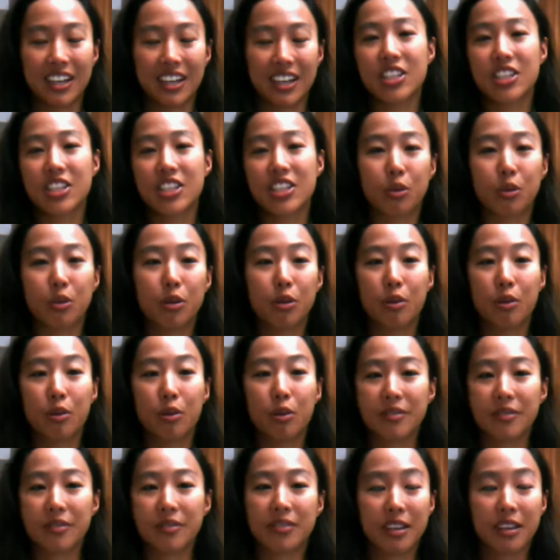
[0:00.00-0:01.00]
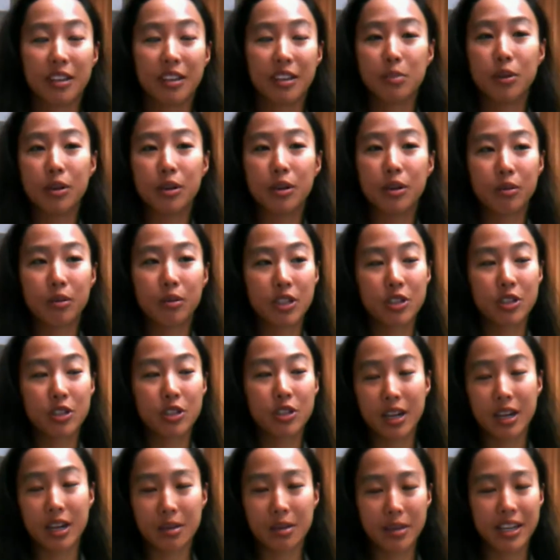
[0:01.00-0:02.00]
Well, we're available. We
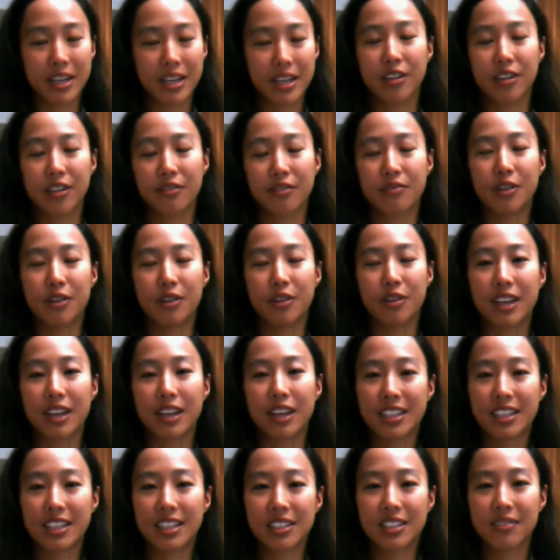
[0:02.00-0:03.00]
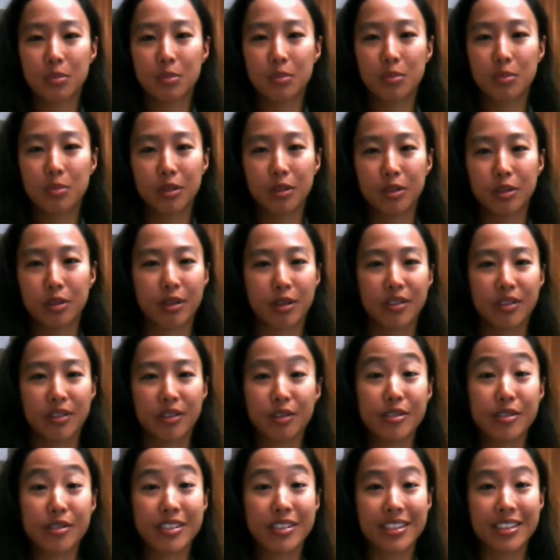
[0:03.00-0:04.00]
try to make our phone lines available
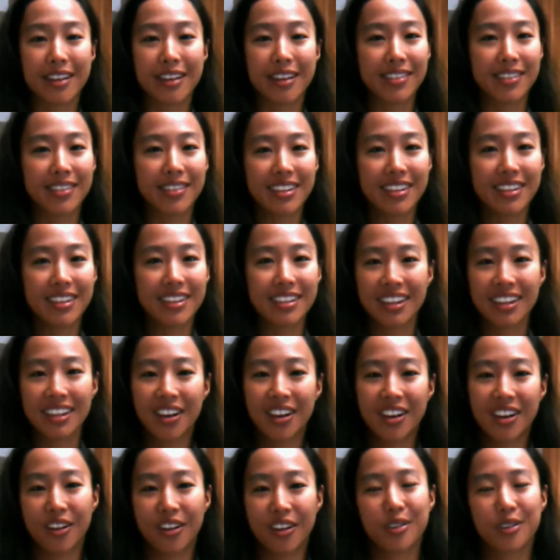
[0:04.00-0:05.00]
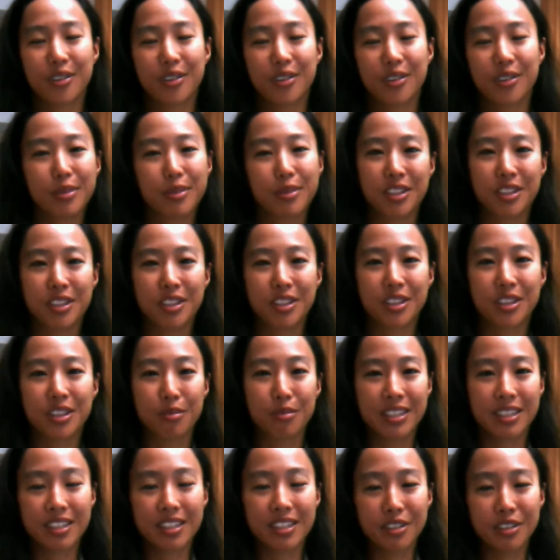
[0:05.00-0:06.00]
24/7. Our number is
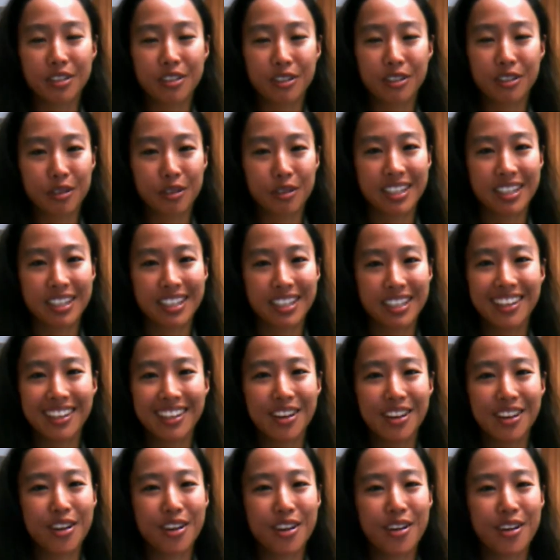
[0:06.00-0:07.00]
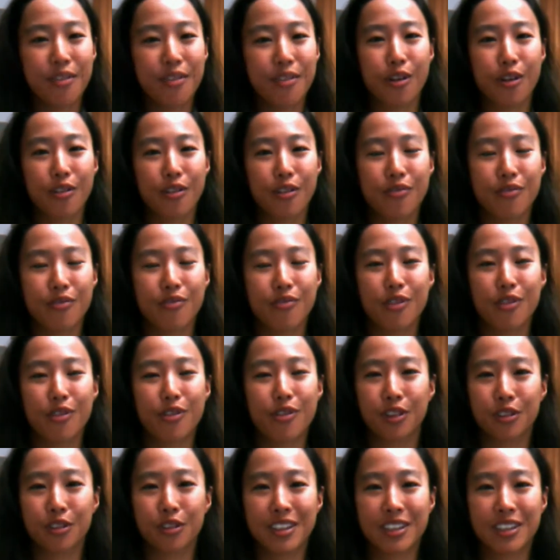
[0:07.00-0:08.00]

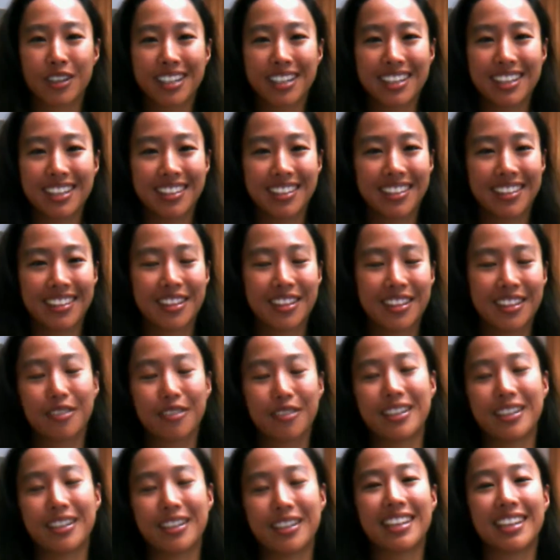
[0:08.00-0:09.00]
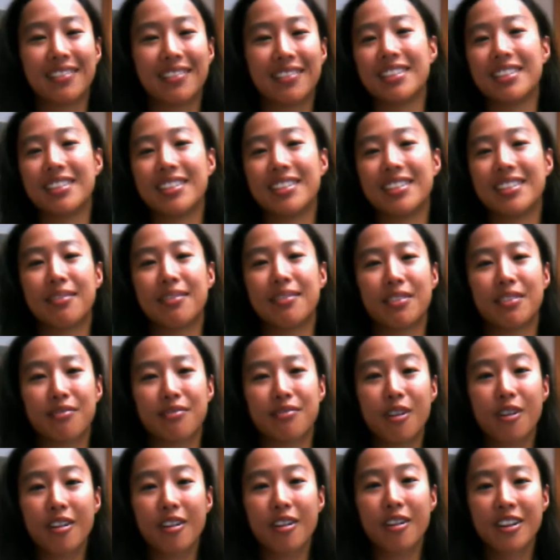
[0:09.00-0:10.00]

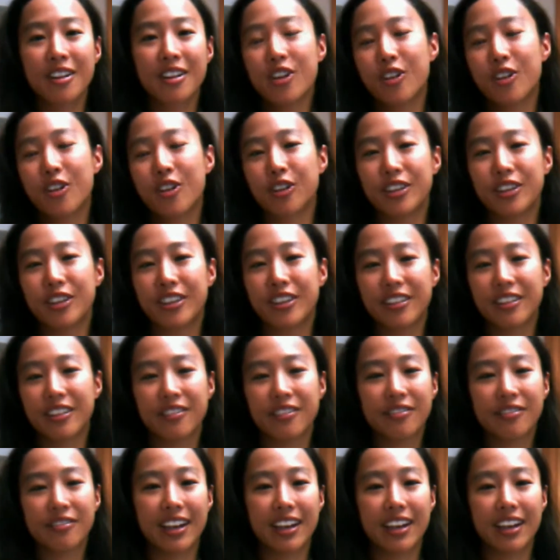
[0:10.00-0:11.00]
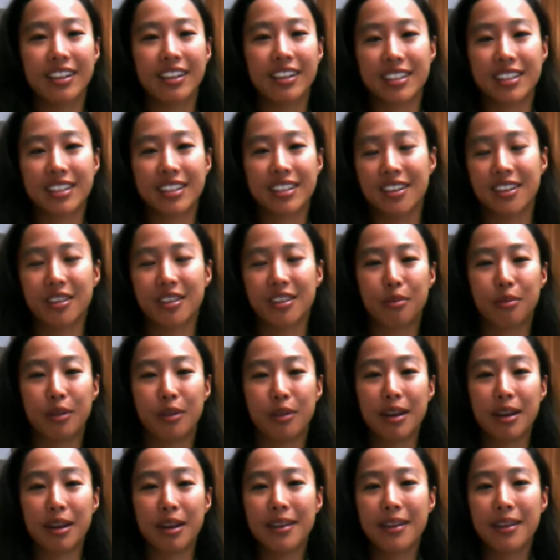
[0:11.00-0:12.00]
303-443-3774. Or you can find us on the
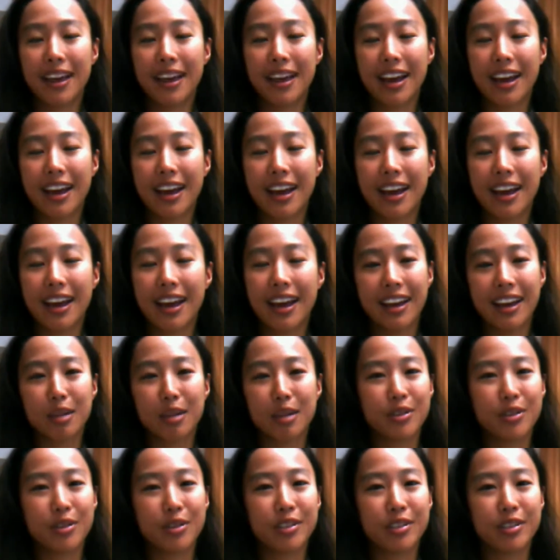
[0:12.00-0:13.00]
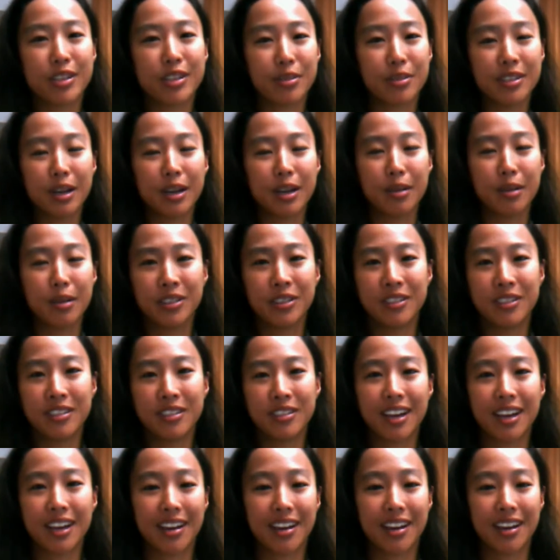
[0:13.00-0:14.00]
web at
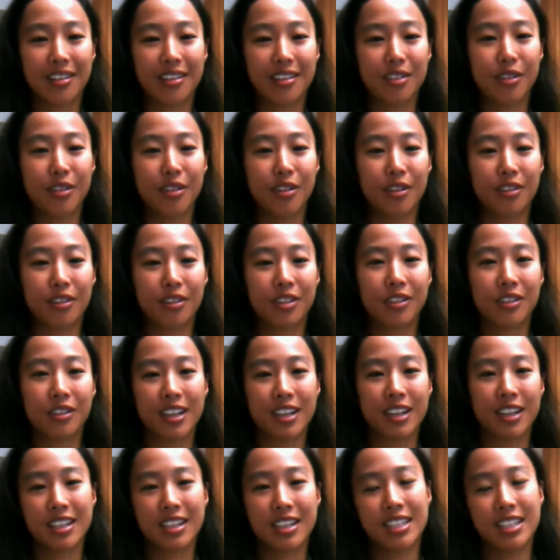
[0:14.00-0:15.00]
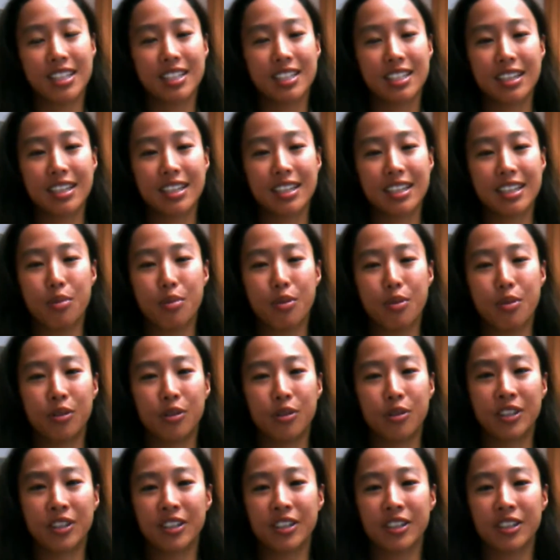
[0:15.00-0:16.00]

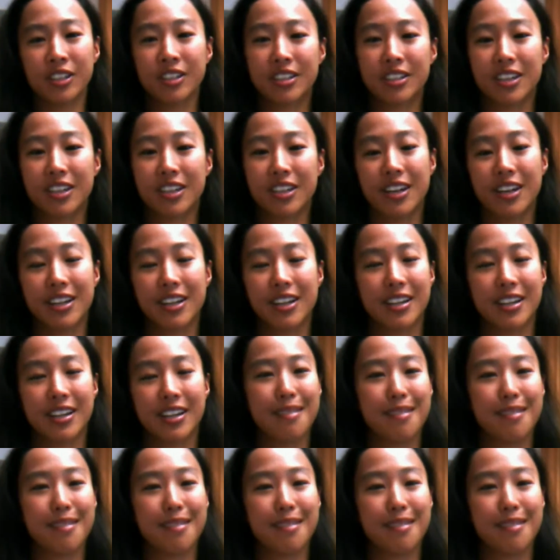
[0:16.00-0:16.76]
www.orthodontistinboulder.com.